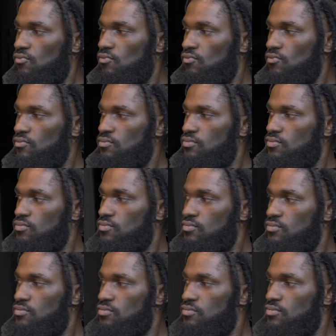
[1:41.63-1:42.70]

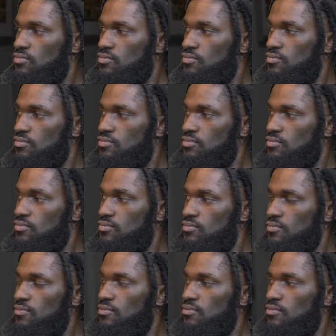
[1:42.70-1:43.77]

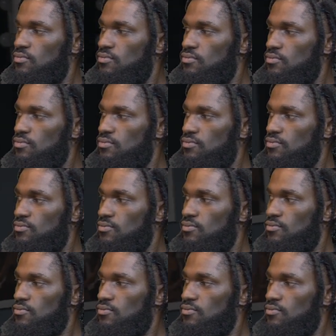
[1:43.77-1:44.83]

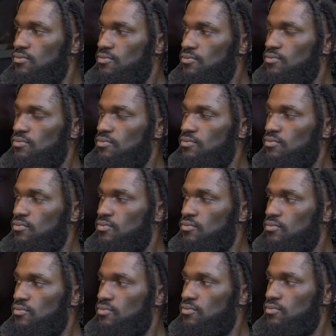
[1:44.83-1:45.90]

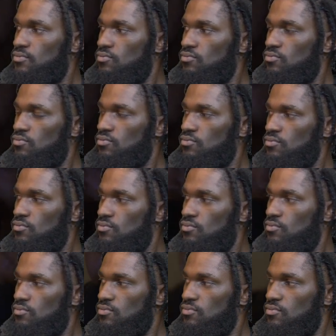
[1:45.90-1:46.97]

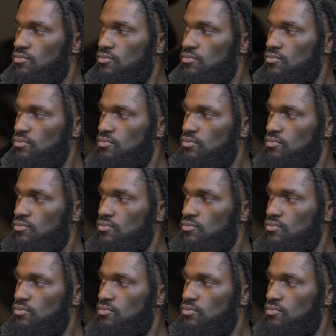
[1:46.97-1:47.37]
No words are spoken by the person on screen.